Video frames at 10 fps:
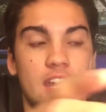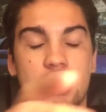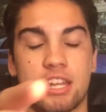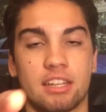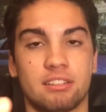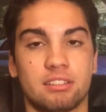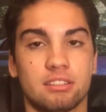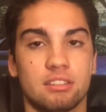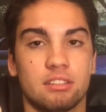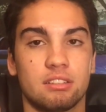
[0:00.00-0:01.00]
and
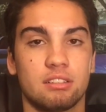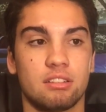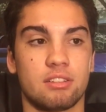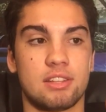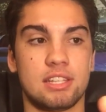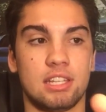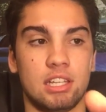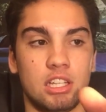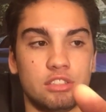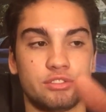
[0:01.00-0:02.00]

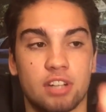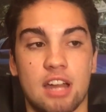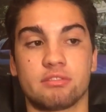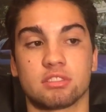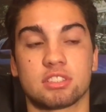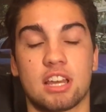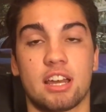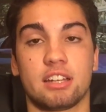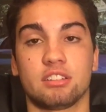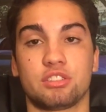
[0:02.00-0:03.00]
the driver's
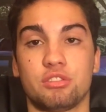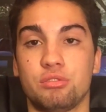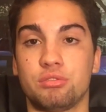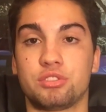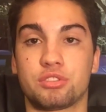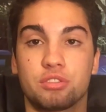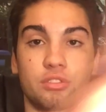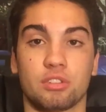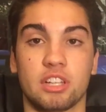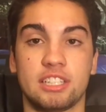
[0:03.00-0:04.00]
side huge
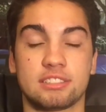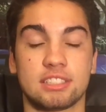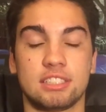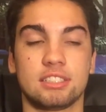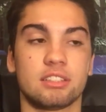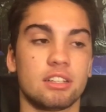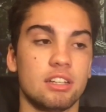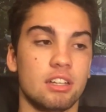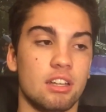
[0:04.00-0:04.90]
circle 18.